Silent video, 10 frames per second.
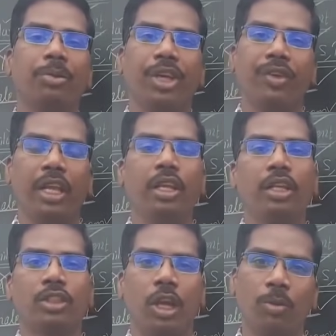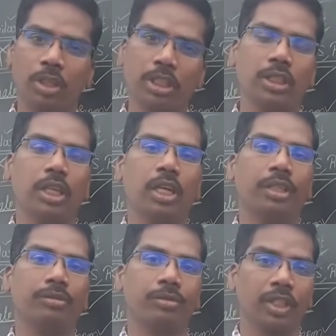I am giving. So about this
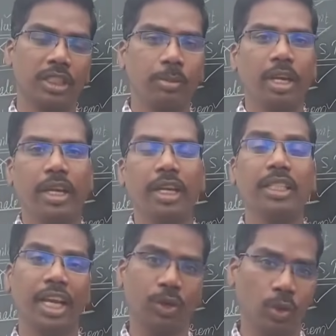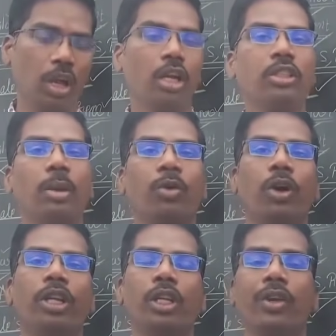similar triangles, and today also I am
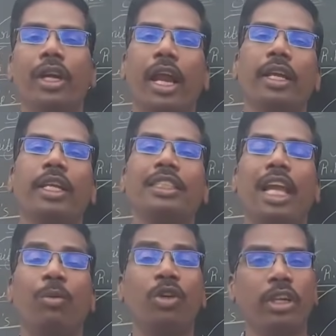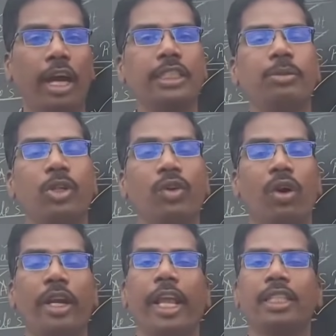going to give grand test about concept and
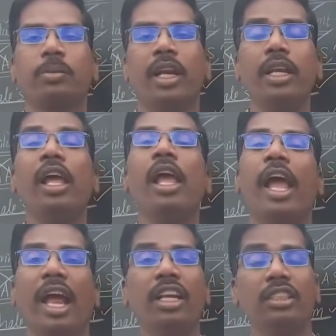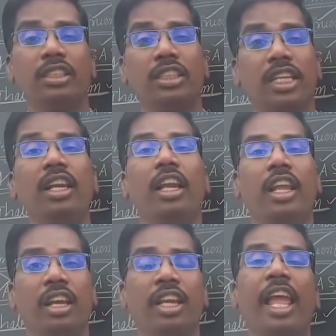what I explained, and still
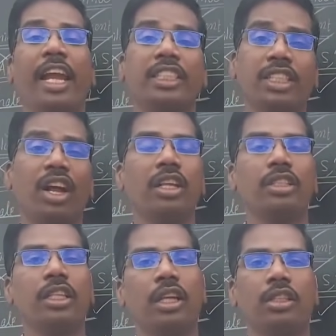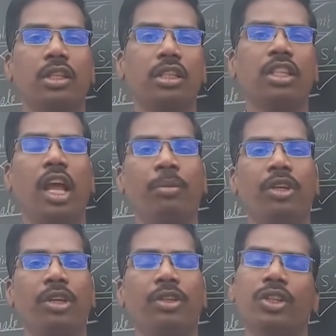any extra is there, that is also I
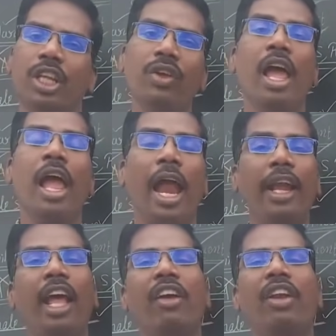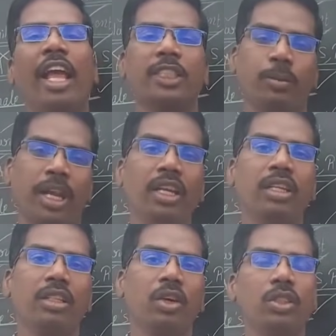am going to give, and I will
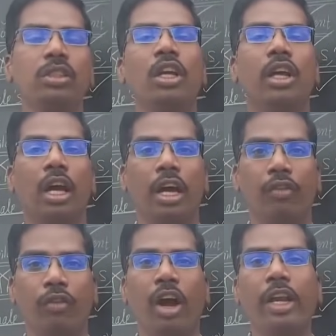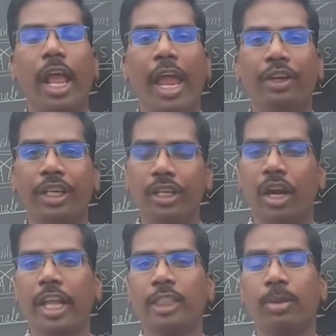explain those what I did
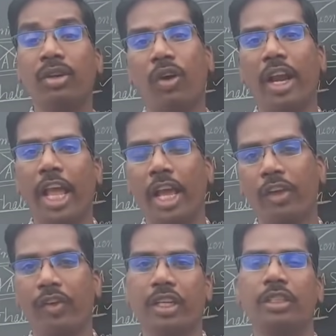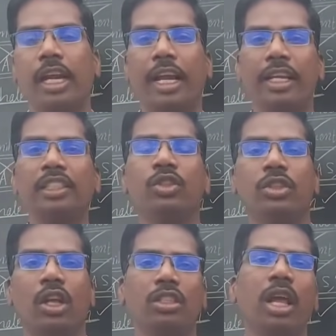not explain, what I have given in grand test,
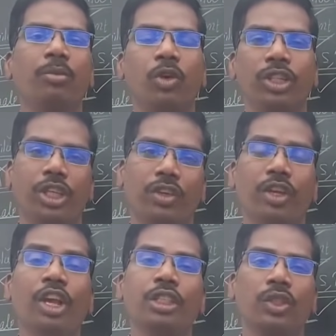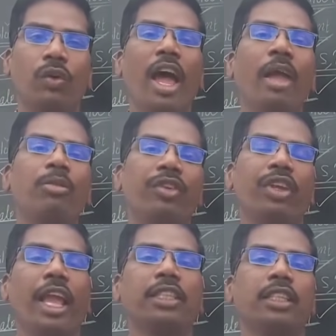those also I am going to give. So why I am
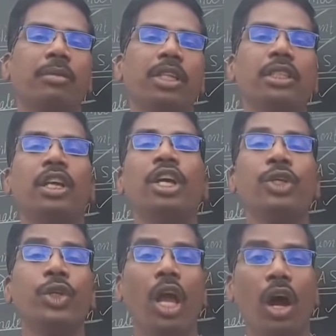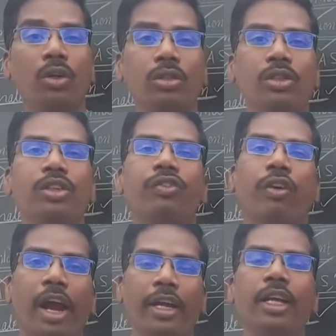giving extra means you have to
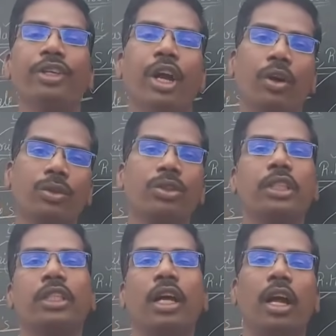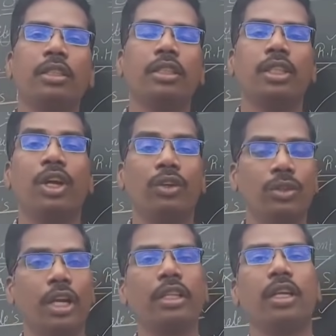find and you have to say the answer, you
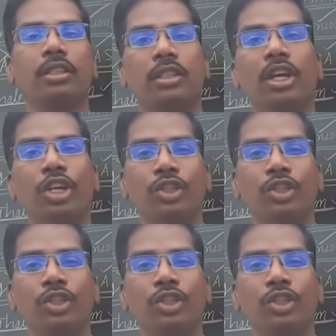have to write the answer.